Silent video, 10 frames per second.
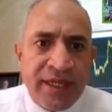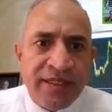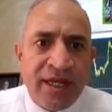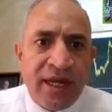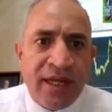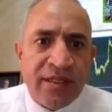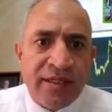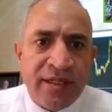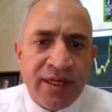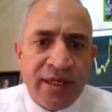Yes, this is the
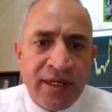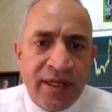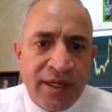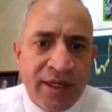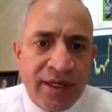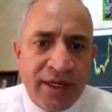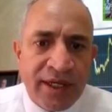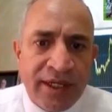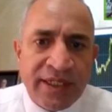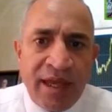last
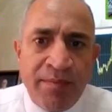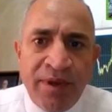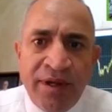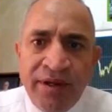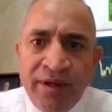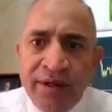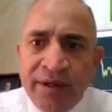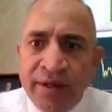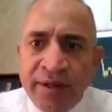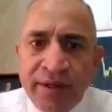example.